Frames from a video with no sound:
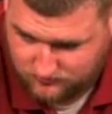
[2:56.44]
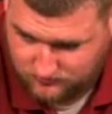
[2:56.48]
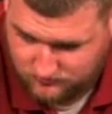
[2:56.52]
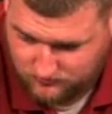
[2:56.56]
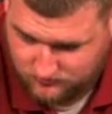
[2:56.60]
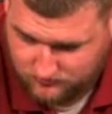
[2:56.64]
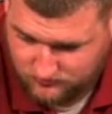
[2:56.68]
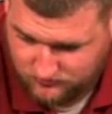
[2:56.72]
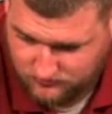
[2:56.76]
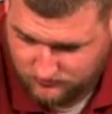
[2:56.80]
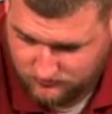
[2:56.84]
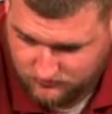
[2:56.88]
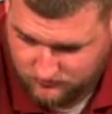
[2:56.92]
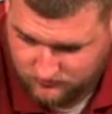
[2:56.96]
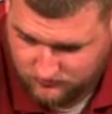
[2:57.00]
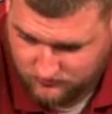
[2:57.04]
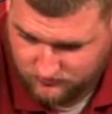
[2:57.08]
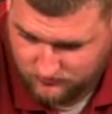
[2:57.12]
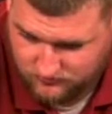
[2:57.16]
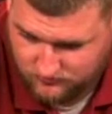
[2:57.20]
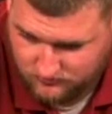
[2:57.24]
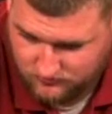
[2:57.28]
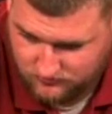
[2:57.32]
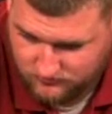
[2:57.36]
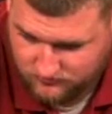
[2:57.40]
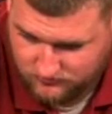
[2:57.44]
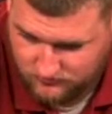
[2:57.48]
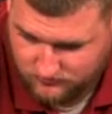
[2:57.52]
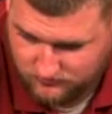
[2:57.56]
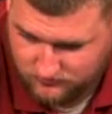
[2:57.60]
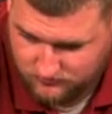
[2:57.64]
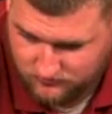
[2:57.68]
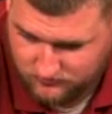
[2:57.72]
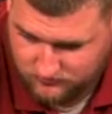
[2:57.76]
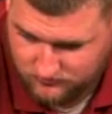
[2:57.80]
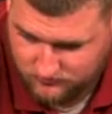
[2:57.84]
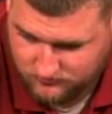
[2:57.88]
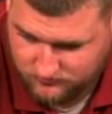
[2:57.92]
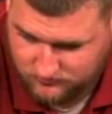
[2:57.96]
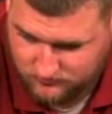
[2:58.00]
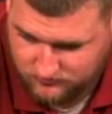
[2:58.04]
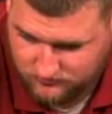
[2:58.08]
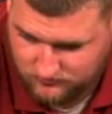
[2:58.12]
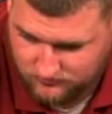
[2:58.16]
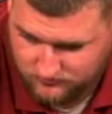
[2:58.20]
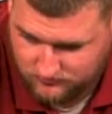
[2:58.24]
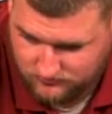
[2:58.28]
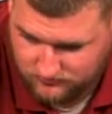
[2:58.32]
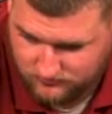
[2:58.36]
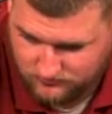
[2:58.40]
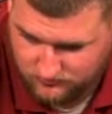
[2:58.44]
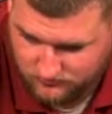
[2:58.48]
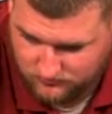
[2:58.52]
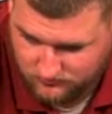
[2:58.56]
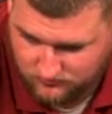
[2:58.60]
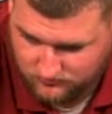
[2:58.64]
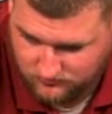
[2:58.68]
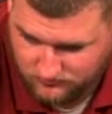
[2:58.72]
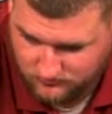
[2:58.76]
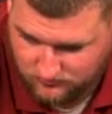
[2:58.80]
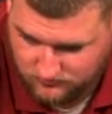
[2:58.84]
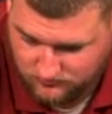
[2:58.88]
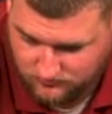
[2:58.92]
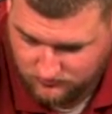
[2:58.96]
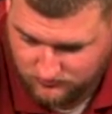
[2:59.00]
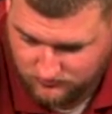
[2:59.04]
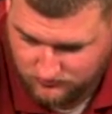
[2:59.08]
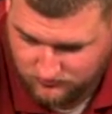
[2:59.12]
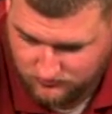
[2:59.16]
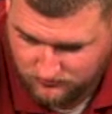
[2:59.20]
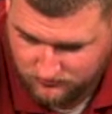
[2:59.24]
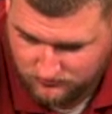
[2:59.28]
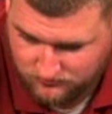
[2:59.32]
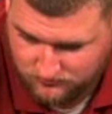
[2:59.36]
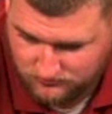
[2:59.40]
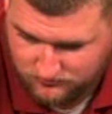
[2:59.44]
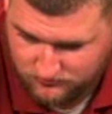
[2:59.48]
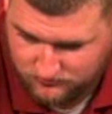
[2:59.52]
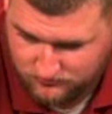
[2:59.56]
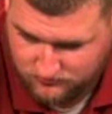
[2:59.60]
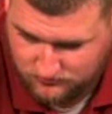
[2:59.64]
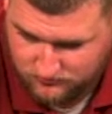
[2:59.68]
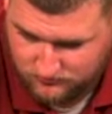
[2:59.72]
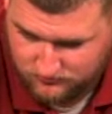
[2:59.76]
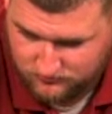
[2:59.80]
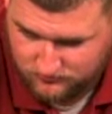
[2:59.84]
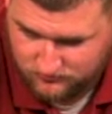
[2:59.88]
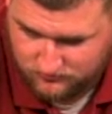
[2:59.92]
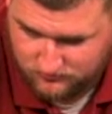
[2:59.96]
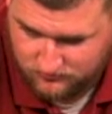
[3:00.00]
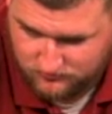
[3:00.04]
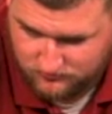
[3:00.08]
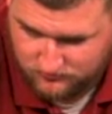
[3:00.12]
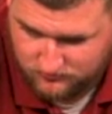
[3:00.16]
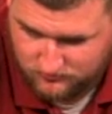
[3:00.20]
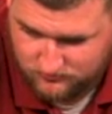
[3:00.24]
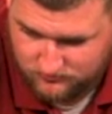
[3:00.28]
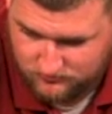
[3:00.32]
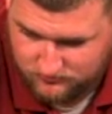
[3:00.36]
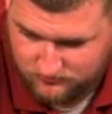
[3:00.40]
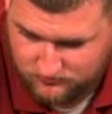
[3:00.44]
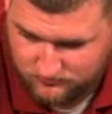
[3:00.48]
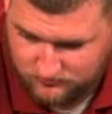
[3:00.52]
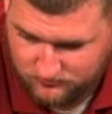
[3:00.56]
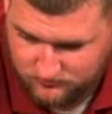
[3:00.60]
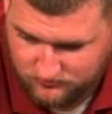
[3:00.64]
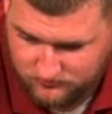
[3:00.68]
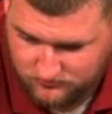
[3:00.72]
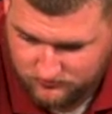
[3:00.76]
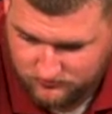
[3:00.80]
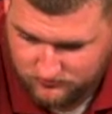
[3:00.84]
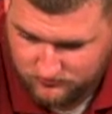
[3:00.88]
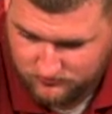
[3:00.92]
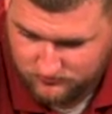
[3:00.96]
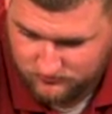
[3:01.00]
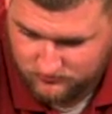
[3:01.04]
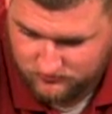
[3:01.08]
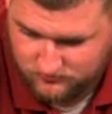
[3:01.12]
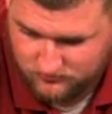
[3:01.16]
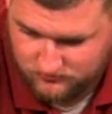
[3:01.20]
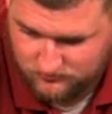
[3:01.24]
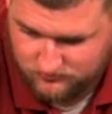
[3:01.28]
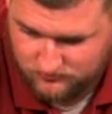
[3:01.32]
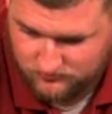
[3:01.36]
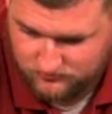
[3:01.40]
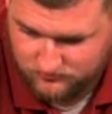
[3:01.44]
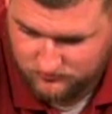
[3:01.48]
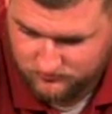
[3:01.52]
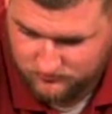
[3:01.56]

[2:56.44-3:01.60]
(not speaking)